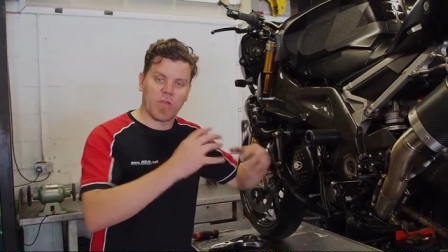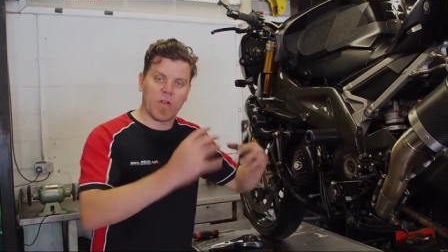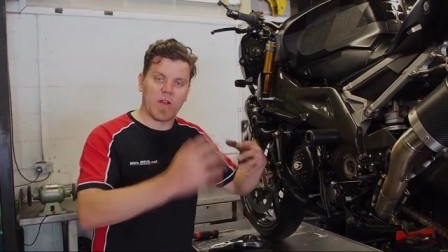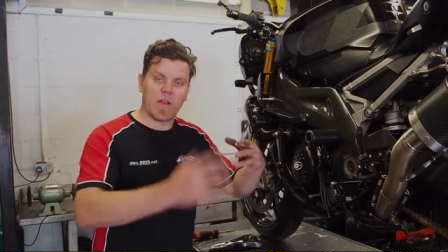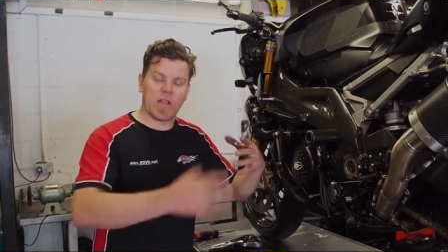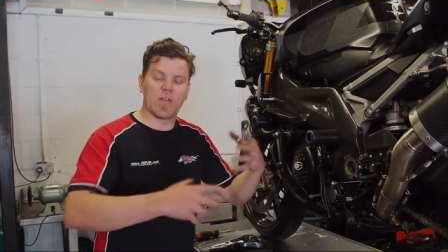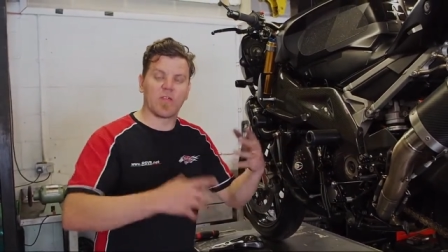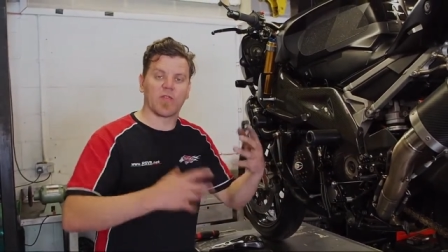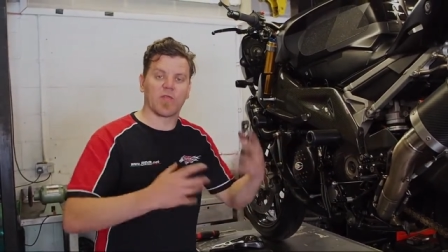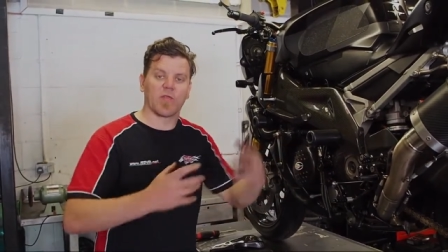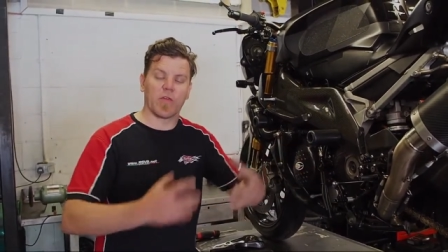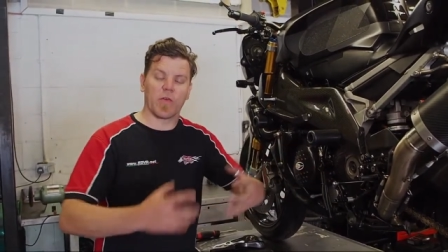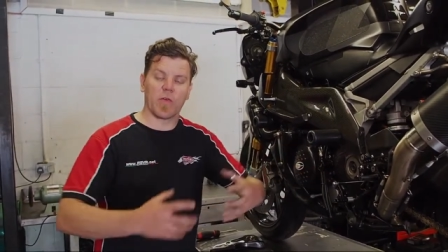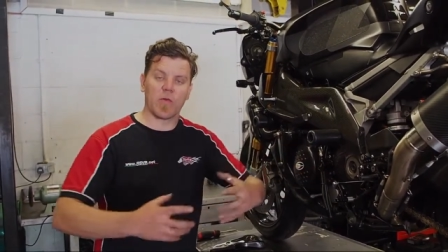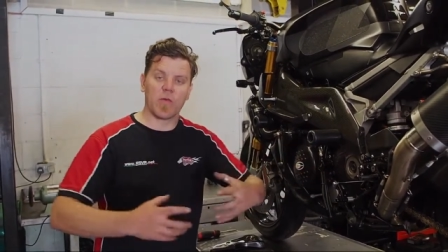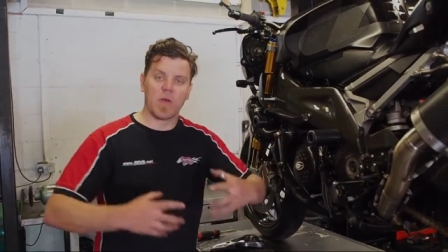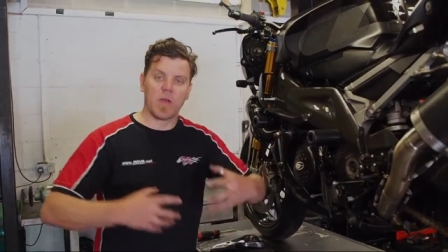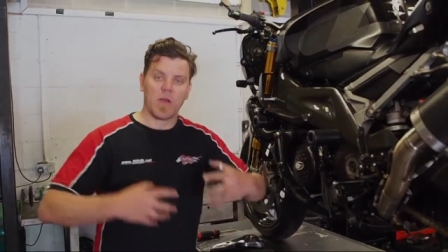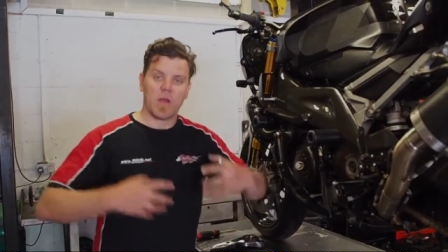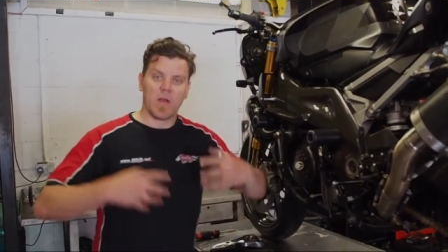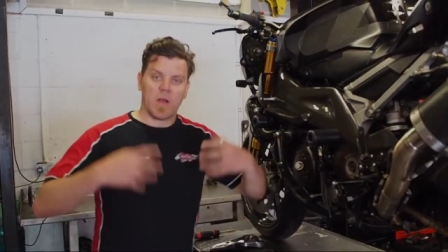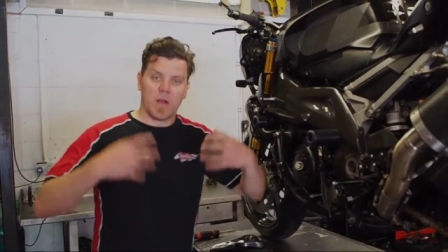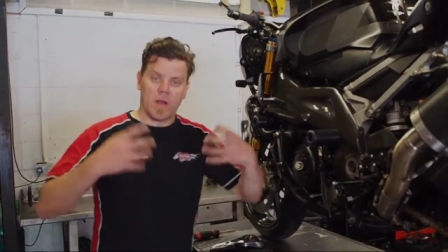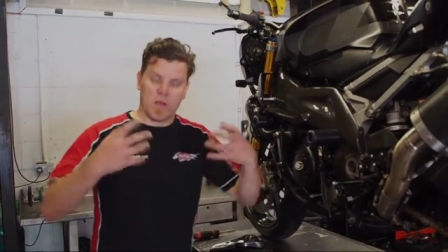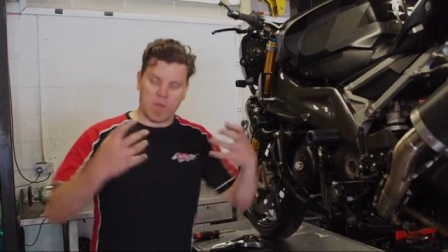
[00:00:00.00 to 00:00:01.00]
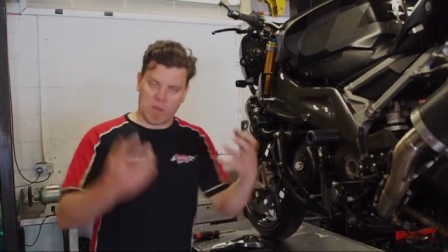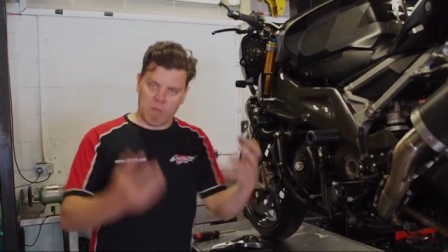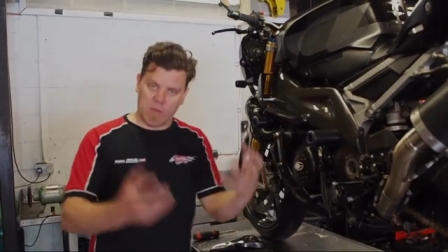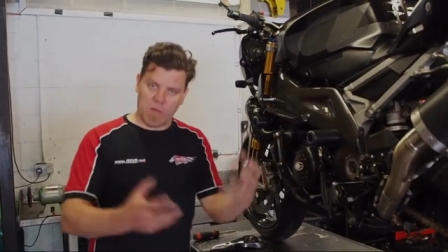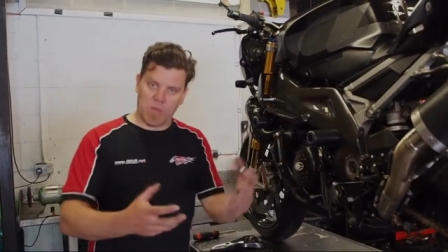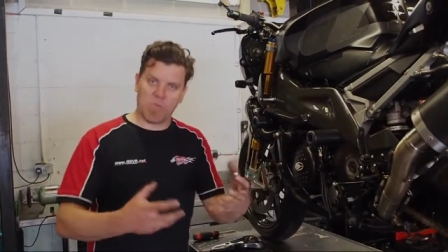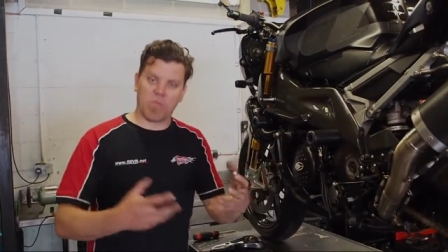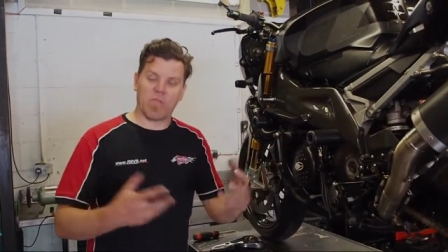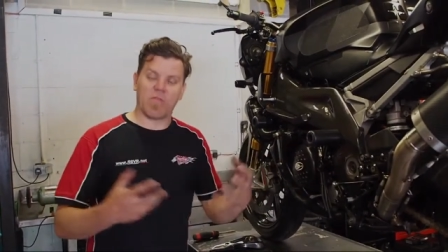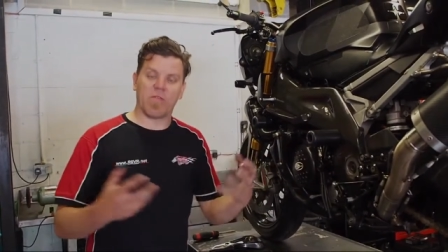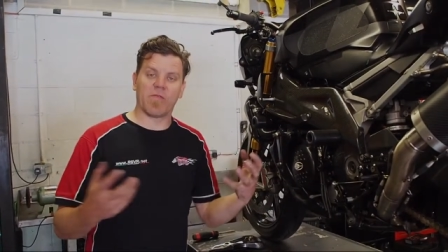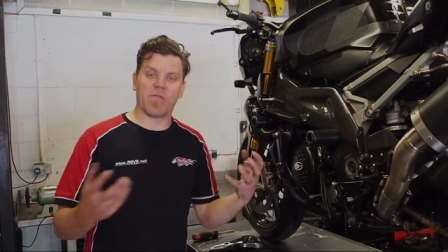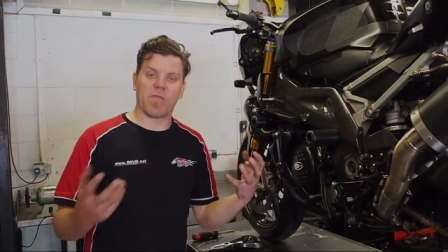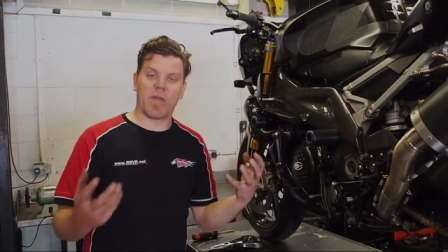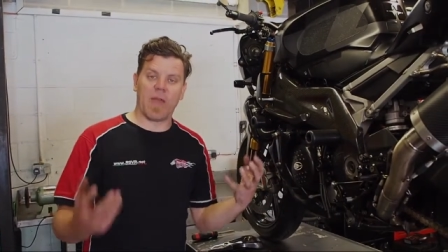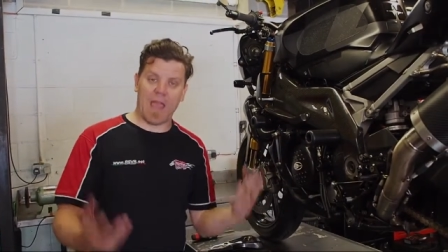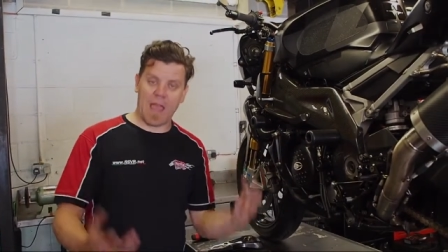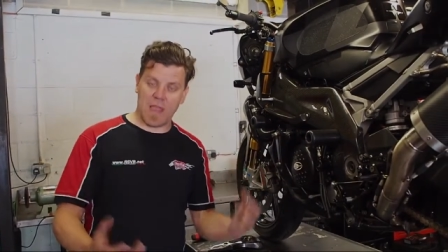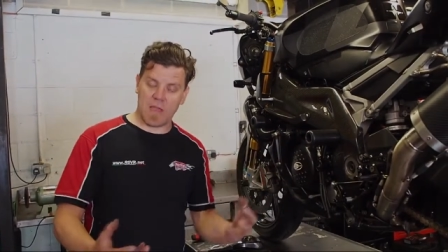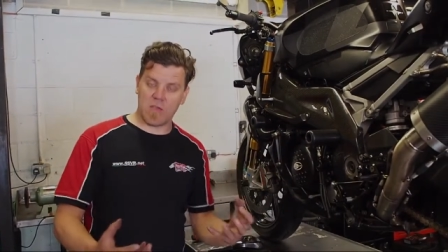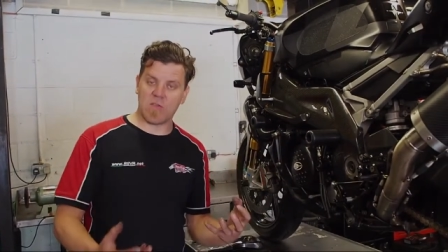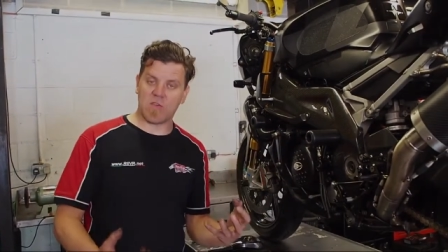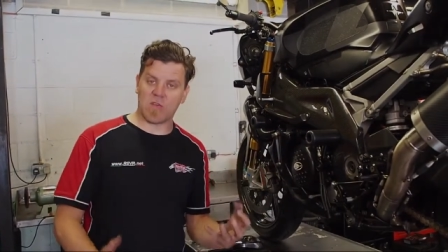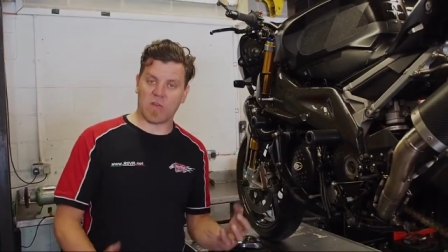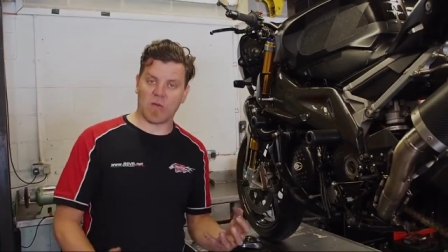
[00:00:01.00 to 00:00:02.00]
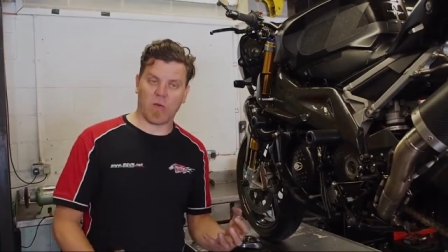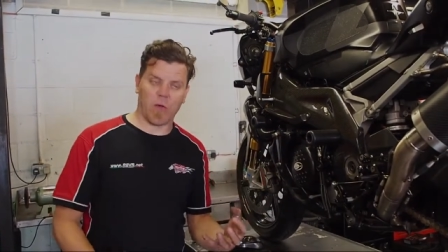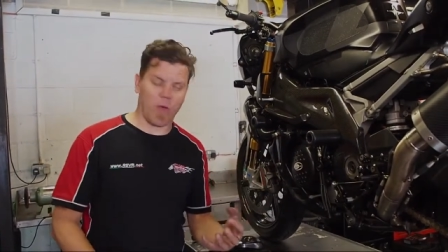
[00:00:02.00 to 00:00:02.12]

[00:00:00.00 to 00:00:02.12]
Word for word: running through a sump of engine